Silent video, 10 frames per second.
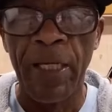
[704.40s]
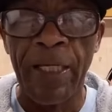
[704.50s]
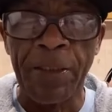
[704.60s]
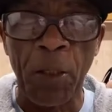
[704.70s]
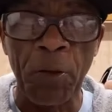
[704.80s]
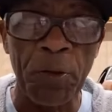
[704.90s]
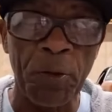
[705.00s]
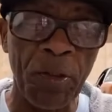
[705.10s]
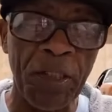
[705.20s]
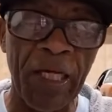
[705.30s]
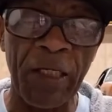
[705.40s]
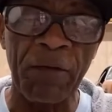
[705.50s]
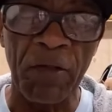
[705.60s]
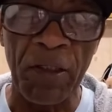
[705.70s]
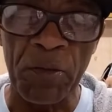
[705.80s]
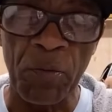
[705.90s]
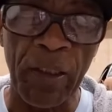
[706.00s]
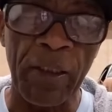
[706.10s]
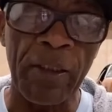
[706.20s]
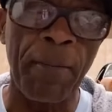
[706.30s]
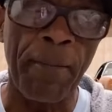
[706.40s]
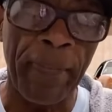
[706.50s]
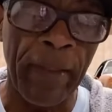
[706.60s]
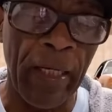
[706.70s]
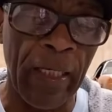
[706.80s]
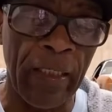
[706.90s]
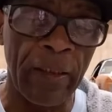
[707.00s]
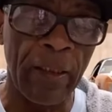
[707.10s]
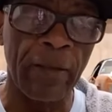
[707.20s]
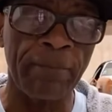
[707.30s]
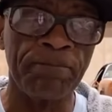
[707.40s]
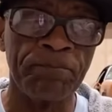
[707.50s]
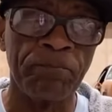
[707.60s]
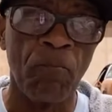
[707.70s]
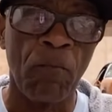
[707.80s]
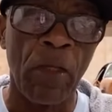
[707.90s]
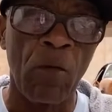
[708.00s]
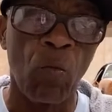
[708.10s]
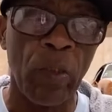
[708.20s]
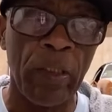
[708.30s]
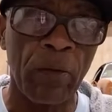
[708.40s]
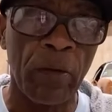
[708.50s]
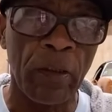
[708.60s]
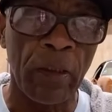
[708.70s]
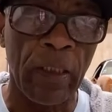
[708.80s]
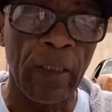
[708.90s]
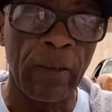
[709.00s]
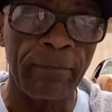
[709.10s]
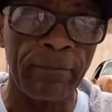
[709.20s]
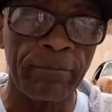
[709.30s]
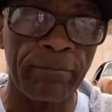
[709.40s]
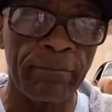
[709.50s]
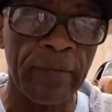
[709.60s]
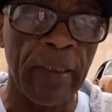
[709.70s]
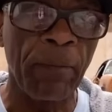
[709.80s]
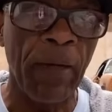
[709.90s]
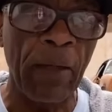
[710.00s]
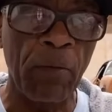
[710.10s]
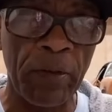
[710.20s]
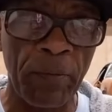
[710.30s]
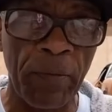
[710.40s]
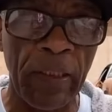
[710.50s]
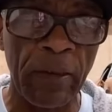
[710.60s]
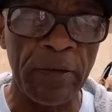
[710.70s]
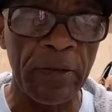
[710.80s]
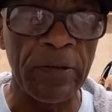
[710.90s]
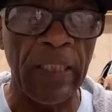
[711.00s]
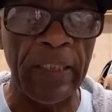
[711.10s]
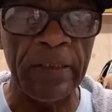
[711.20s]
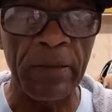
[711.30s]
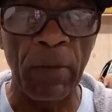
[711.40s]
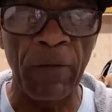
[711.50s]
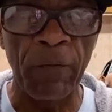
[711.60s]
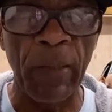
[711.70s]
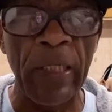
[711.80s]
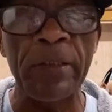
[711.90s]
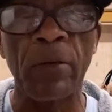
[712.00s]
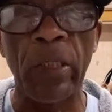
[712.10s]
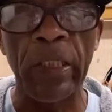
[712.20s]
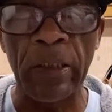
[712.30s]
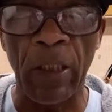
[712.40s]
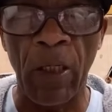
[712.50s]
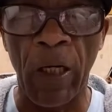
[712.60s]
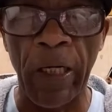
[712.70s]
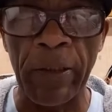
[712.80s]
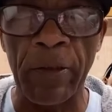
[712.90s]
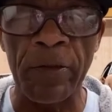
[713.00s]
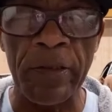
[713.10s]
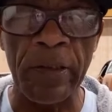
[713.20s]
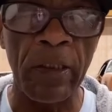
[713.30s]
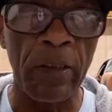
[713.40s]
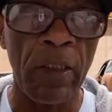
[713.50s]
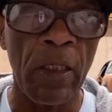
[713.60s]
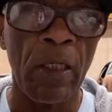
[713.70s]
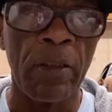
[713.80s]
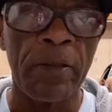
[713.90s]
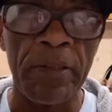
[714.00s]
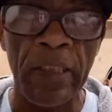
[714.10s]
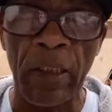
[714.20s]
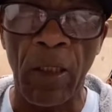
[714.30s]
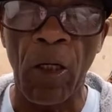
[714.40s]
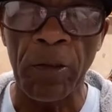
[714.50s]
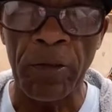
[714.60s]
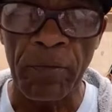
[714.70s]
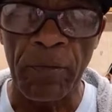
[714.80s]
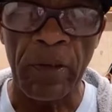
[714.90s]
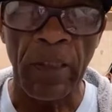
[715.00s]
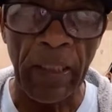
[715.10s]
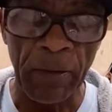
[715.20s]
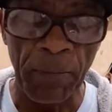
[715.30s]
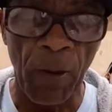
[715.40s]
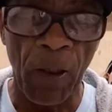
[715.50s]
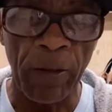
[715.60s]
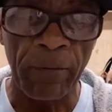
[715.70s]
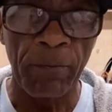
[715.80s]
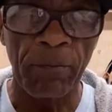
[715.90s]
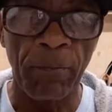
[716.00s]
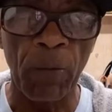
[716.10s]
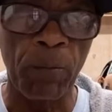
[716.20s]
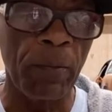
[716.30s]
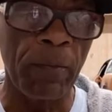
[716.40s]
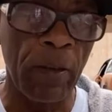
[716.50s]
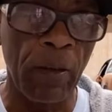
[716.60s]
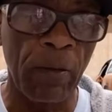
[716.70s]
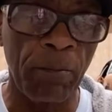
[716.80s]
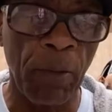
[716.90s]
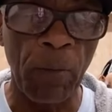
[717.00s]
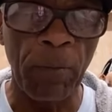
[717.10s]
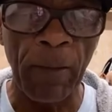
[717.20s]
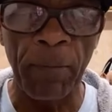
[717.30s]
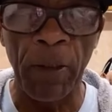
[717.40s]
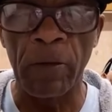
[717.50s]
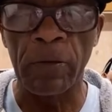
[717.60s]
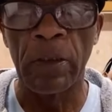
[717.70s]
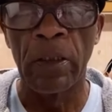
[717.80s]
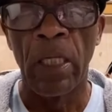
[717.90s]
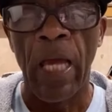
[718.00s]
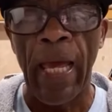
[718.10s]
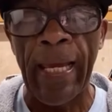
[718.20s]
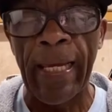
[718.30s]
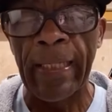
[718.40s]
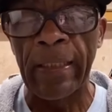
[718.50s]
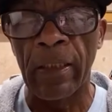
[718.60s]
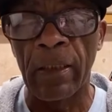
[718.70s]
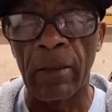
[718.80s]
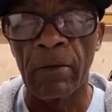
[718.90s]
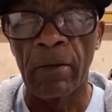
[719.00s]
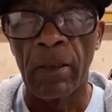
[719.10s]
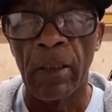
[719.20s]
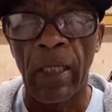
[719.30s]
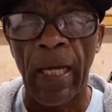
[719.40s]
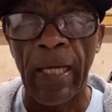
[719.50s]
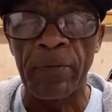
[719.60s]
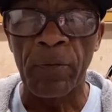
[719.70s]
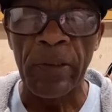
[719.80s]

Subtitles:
are three things for this week. And we will get back with the bill as soon as I get some information. We get the car in, you'll see the car taken apart, boat by boat. And as we